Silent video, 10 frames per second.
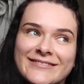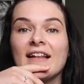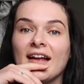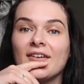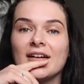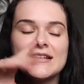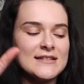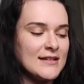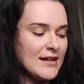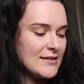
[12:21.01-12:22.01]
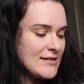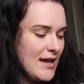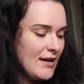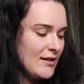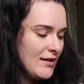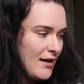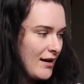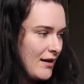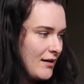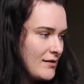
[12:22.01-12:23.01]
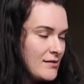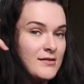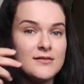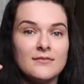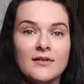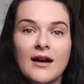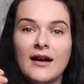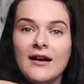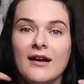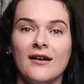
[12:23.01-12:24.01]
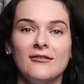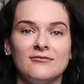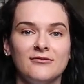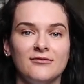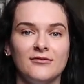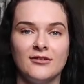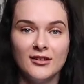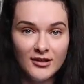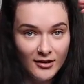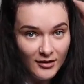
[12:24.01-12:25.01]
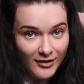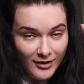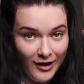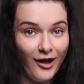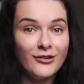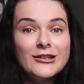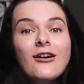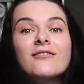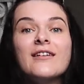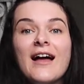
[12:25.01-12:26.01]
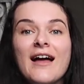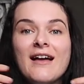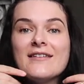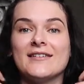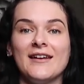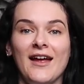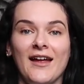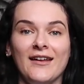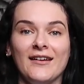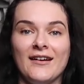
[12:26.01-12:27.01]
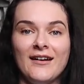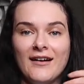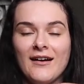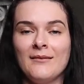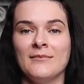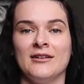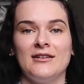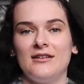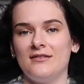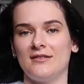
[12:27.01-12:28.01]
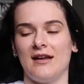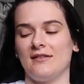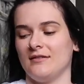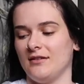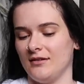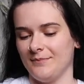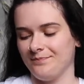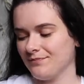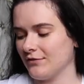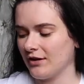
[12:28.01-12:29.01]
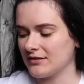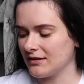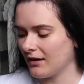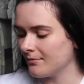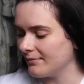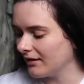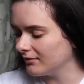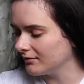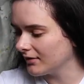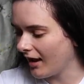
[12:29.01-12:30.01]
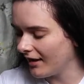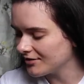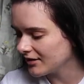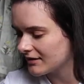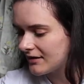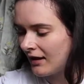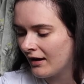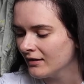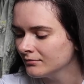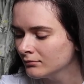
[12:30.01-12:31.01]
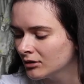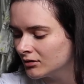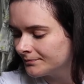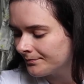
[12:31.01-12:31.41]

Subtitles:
Hello, it's the next day and I have a lot of hair today. I'm gonna use like the dressing gown belt hair trick tonight, but